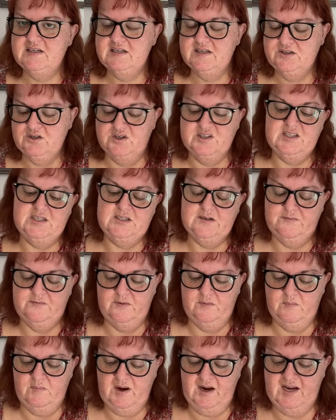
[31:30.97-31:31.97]
So it's a
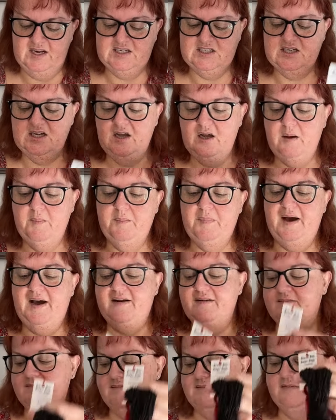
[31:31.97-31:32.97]
different red,
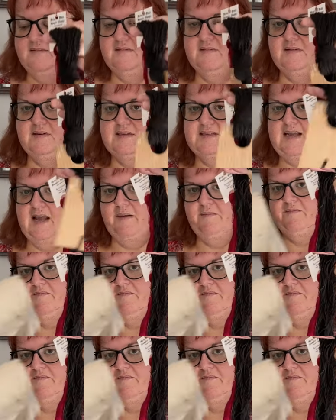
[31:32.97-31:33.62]
but same